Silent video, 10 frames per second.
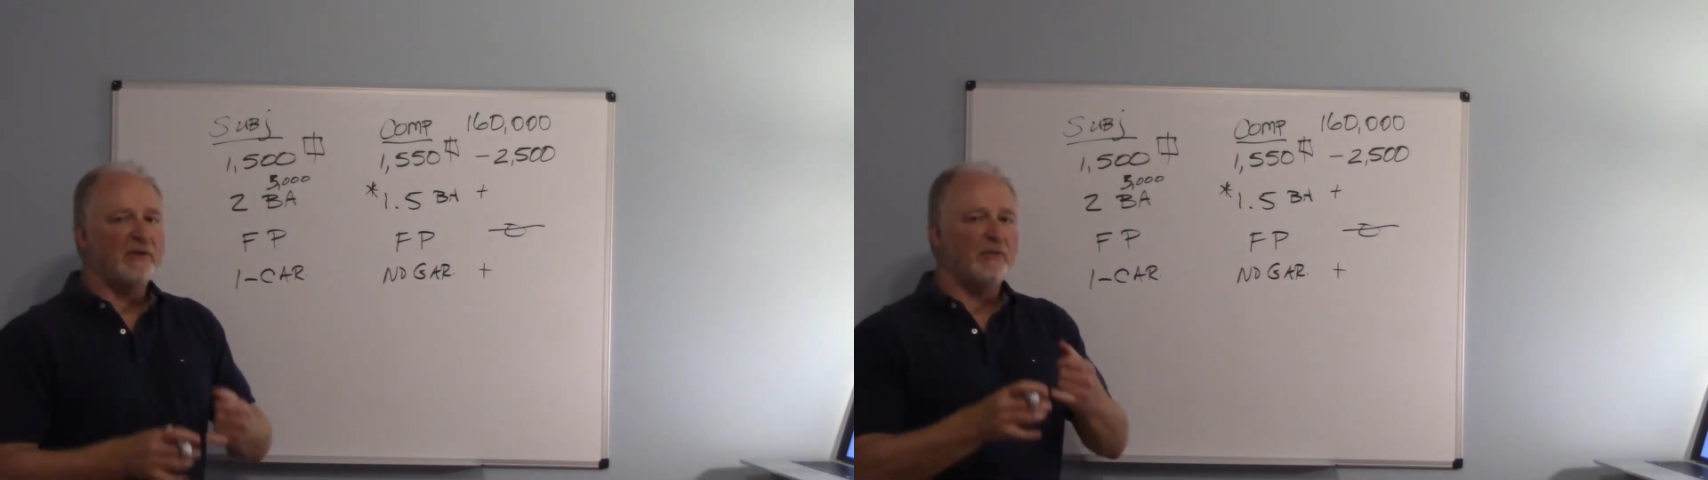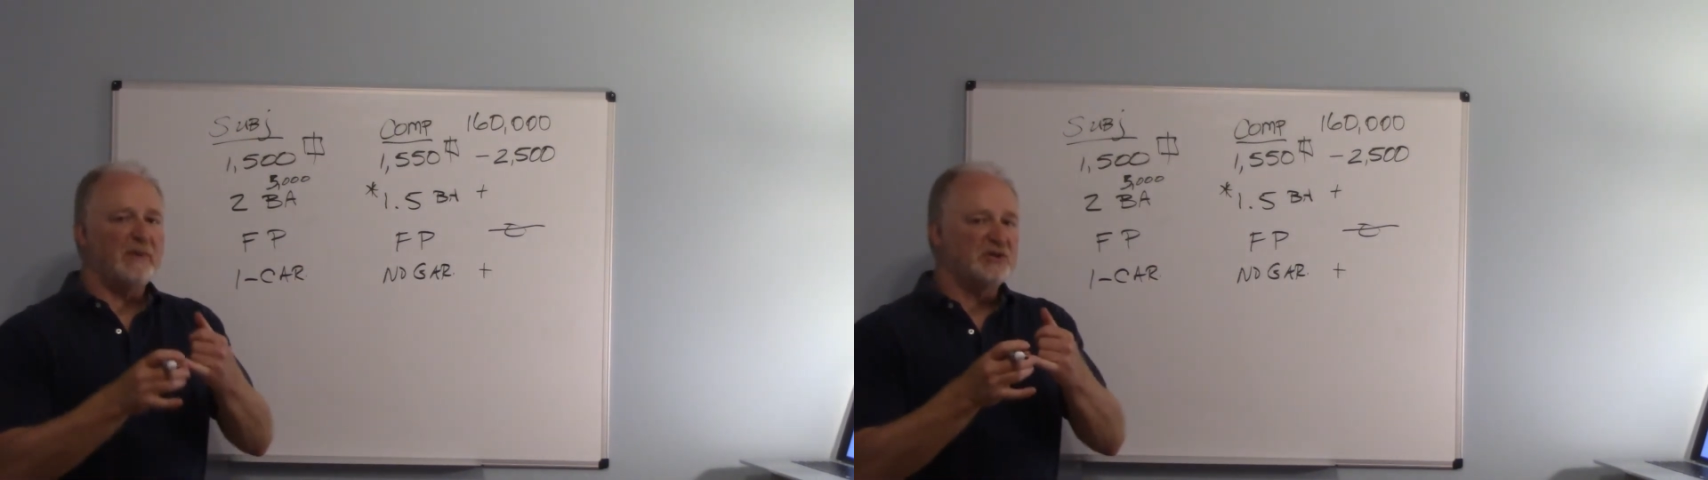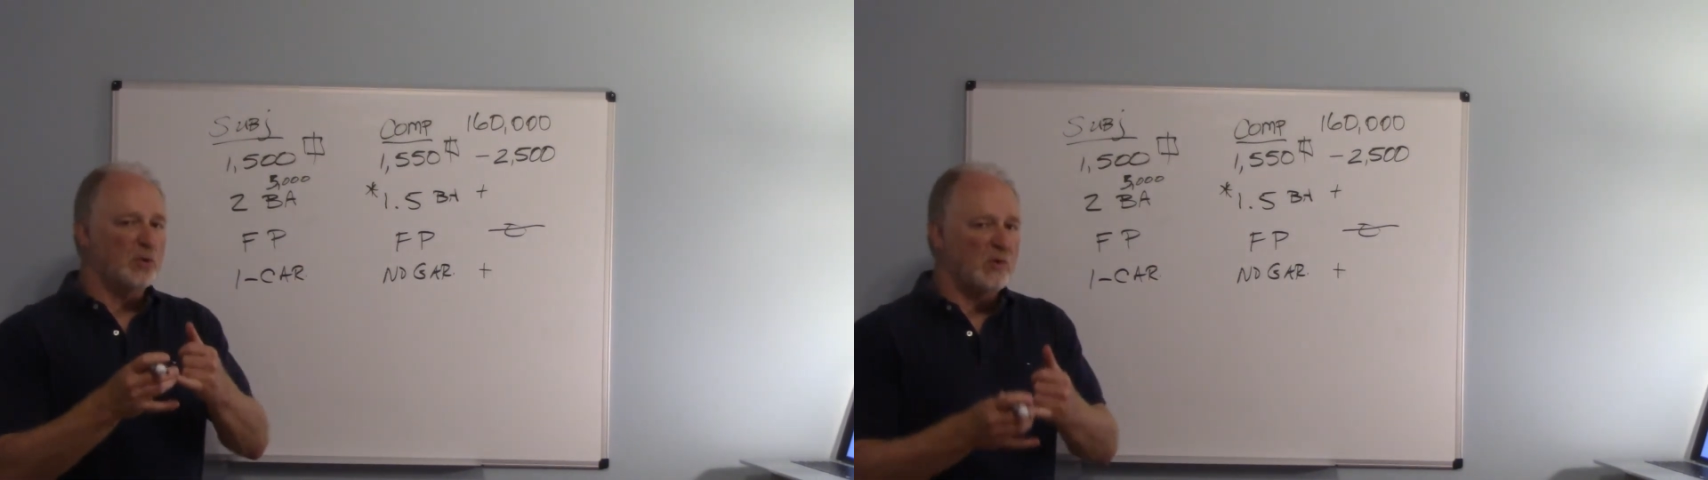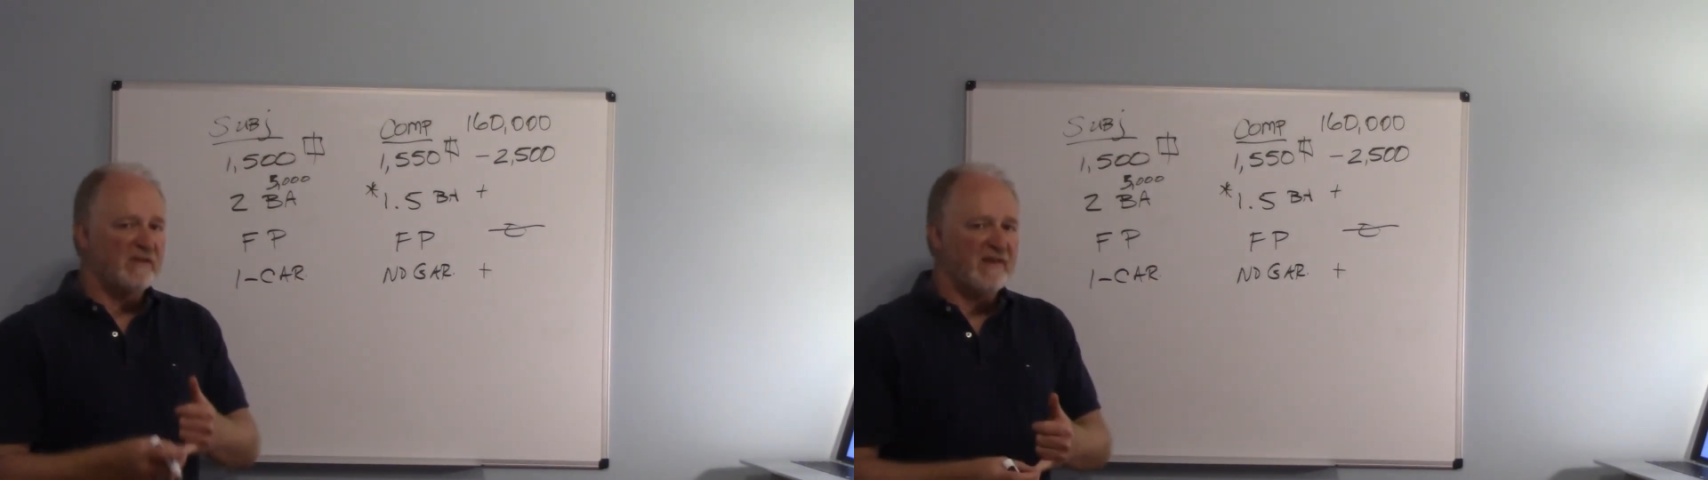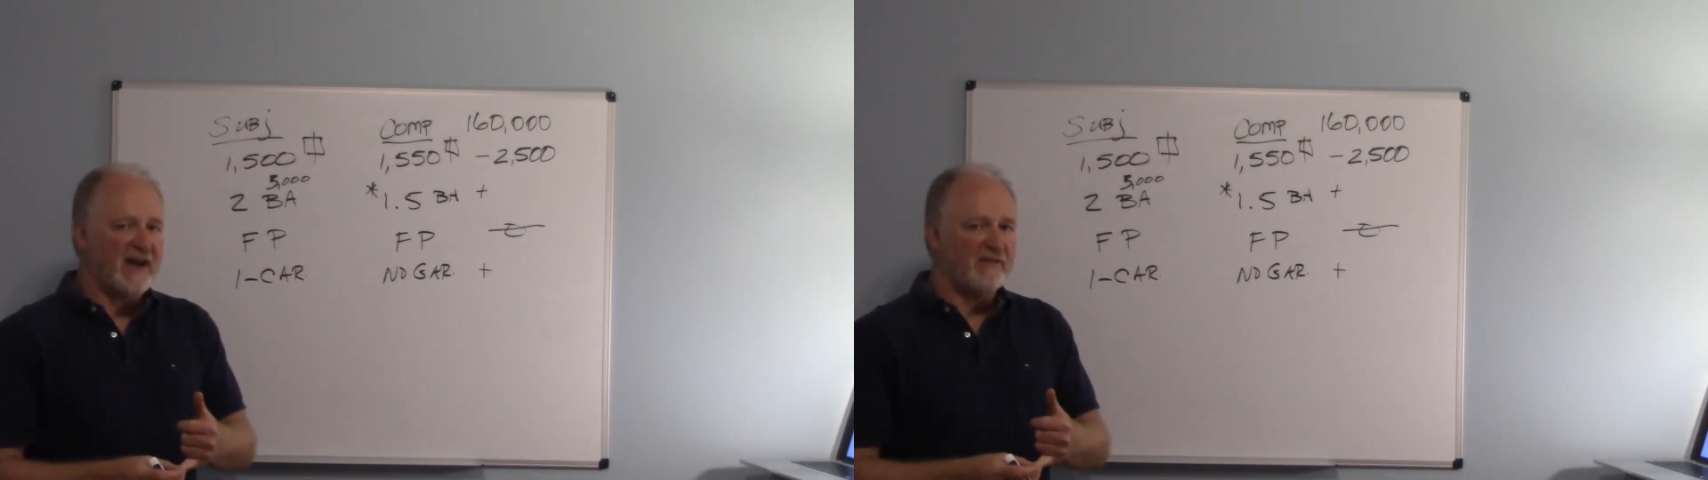it would be
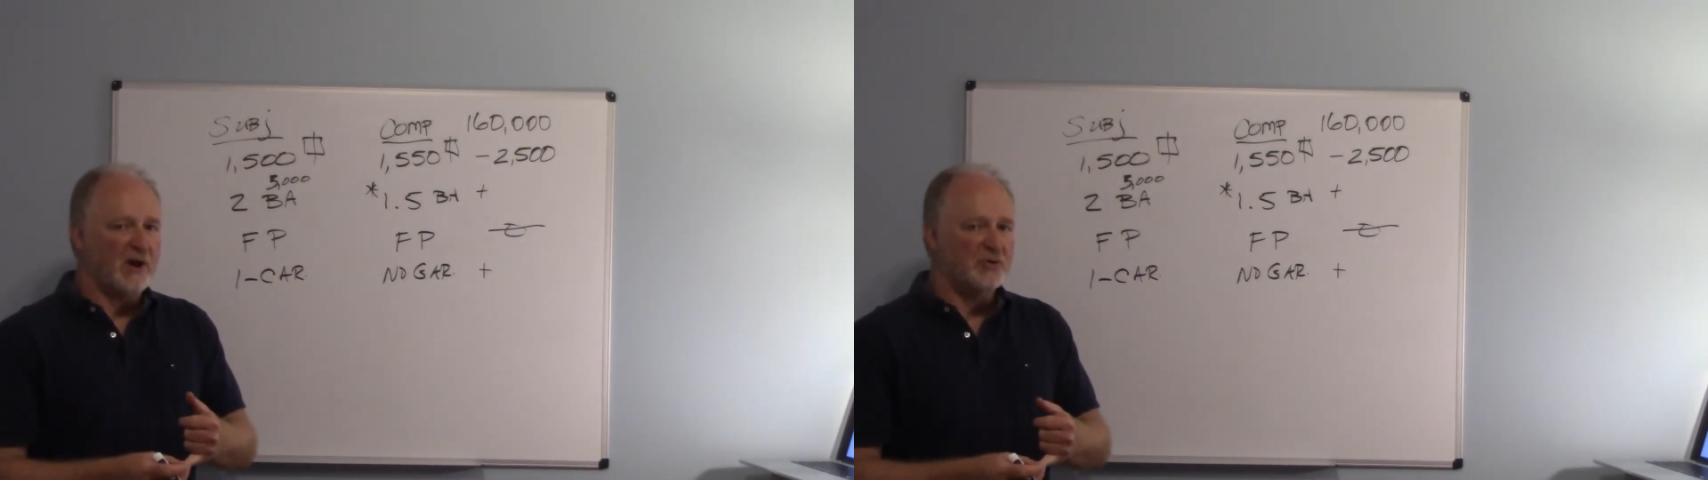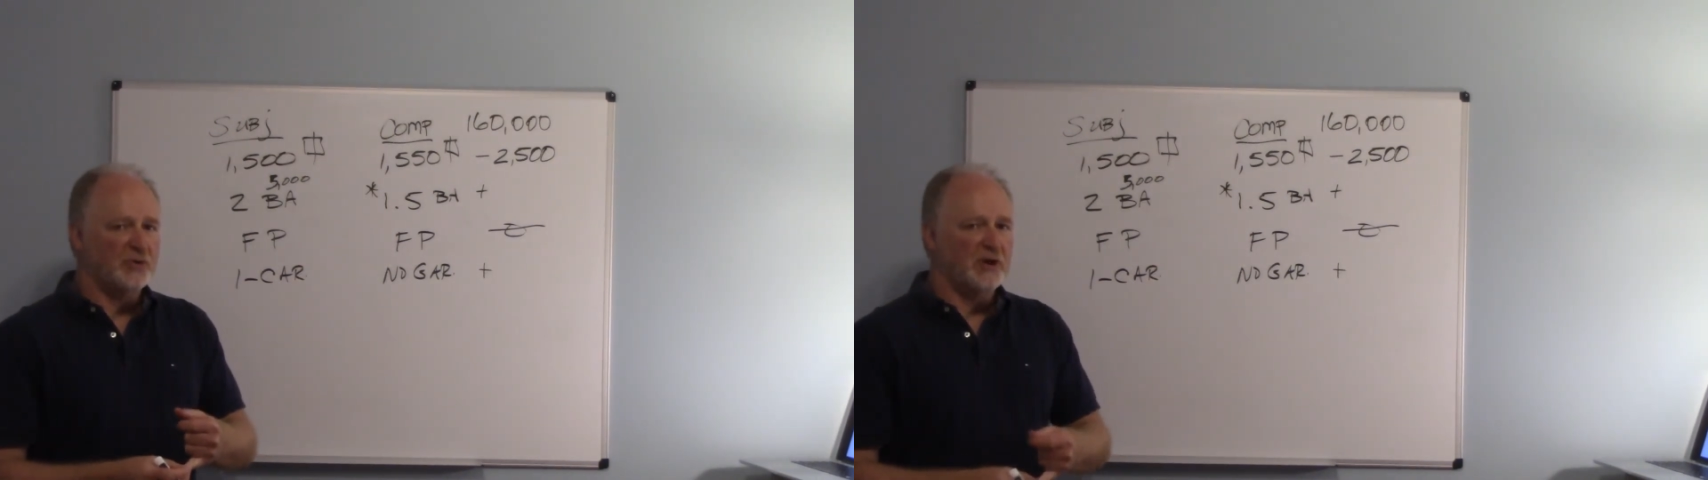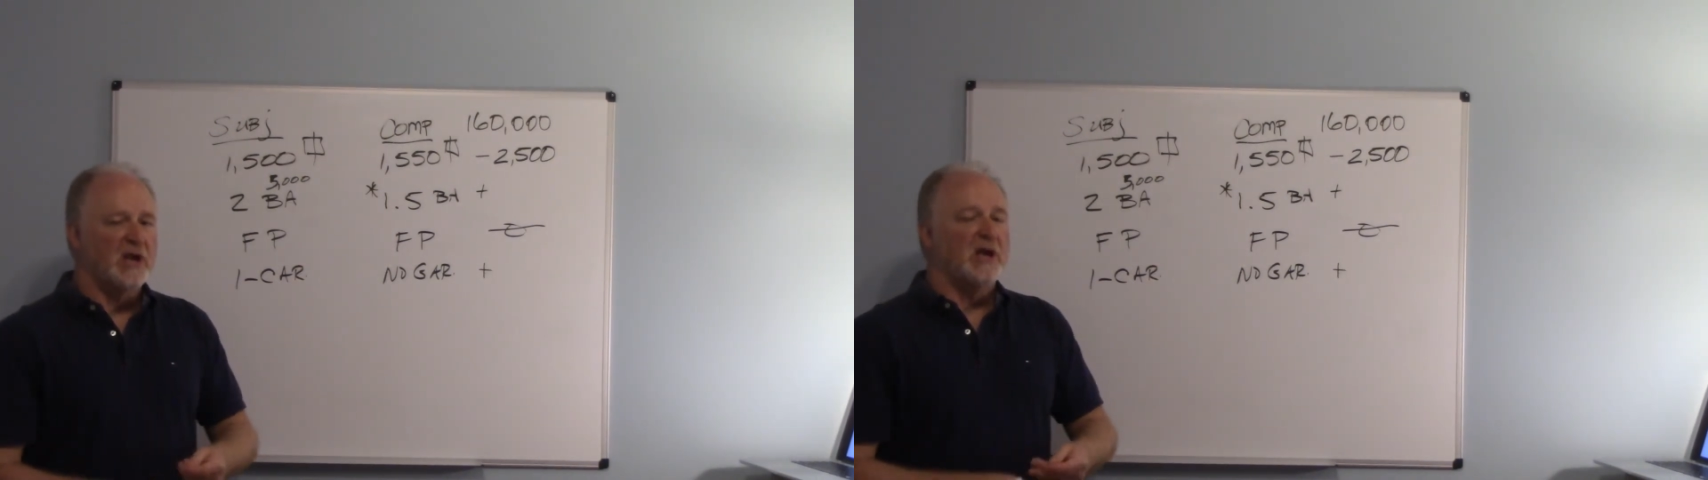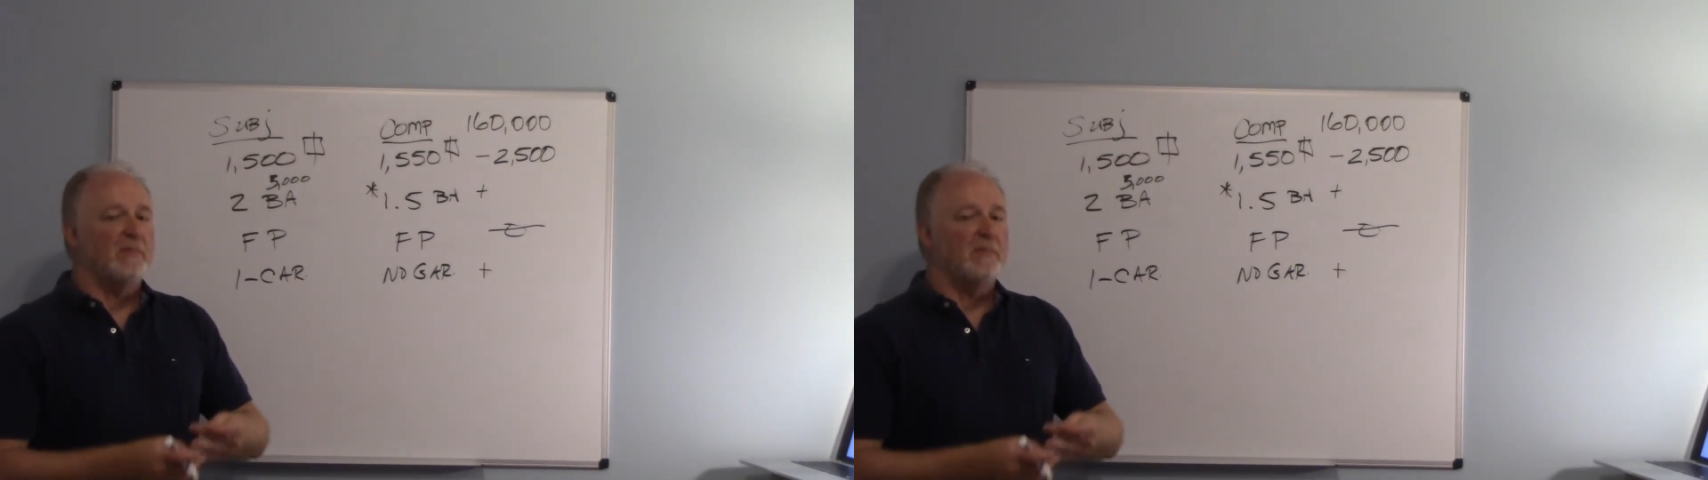$2,500